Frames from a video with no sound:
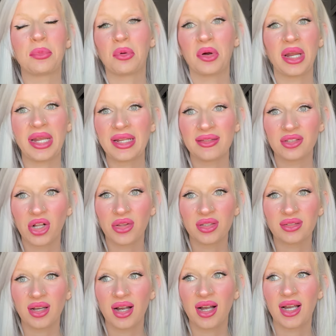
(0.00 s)
braids all
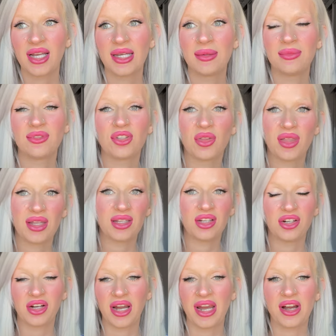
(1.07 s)
the time so that
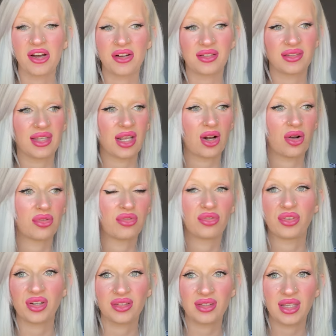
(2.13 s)
your hair doesn't get all
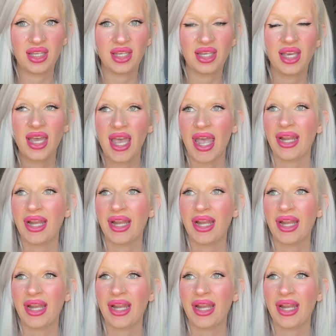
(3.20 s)
frizzy